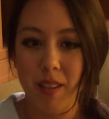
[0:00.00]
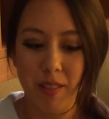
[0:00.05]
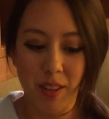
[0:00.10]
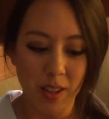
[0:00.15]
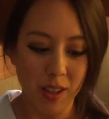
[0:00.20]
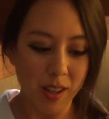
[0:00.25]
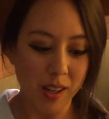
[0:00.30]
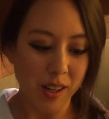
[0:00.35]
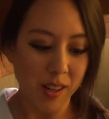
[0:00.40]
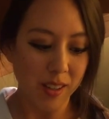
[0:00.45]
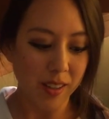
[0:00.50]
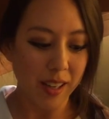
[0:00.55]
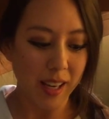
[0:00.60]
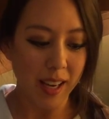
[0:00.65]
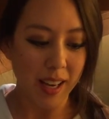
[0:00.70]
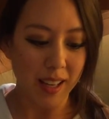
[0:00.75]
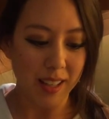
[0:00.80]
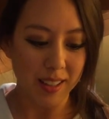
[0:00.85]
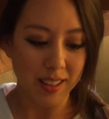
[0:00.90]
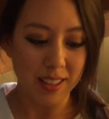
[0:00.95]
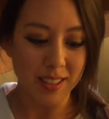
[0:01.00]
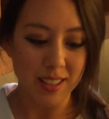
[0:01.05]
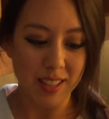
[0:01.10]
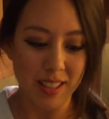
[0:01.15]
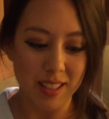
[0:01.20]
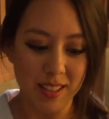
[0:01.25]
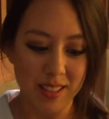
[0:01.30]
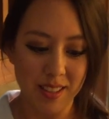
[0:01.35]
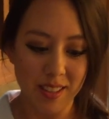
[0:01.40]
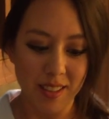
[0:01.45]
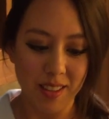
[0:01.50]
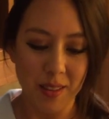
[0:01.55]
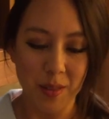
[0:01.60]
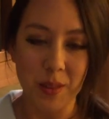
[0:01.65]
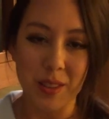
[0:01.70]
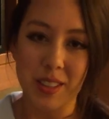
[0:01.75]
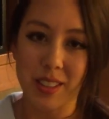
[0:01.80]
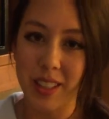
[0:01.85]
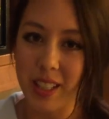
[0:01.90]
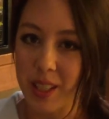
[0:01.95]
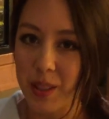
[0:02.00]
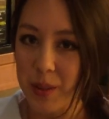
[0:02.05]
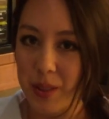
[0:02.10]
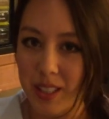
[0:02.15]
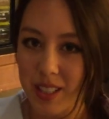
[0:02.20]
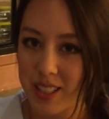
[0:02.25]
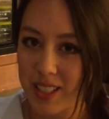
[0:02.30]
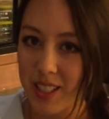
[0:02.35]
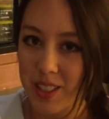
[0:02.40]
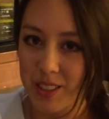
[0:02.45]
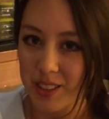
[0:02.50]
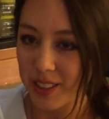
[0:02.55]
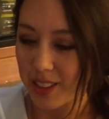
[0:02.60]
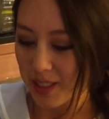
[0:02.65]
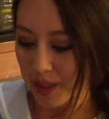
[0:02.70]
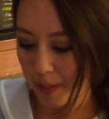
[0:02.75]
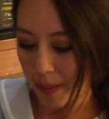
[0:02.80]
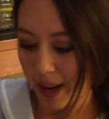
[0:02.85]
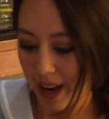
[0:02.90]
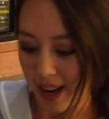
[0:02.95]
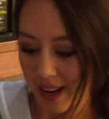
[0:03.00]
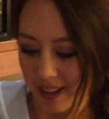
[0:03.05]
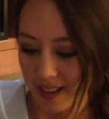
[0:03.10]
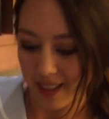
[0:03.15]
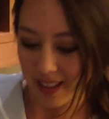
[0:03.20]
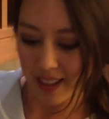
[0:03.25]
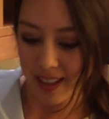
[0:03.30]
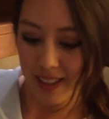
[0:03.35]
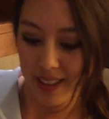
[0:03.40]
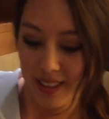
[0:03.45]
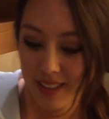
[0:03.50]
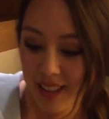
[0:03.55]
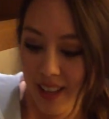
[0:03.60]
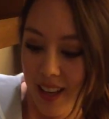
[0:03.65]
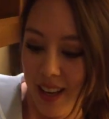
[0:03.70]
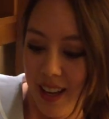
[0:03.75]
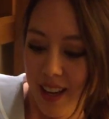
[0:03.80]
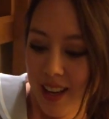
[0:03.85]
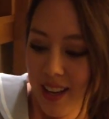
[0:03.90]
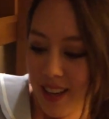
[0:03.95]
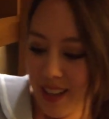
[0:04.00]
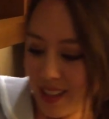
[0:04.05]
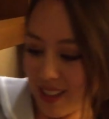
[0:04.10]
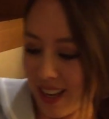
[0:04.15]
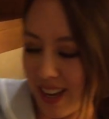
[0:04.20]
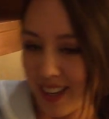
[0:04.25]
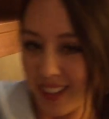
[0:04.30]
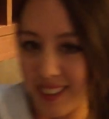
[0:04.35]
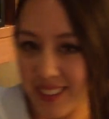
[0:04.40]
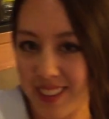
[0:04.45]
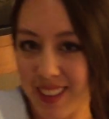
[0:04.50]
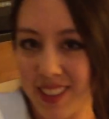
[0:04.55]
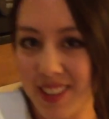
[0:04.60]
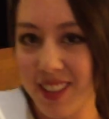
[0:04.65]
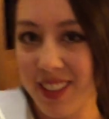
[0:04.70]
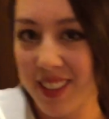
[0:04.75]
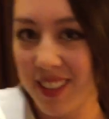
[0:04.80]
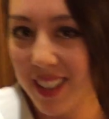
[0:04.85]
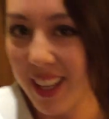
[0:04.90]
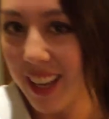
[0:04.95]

of the haul, and this is once again quintessentially Japan, and yeah, let's just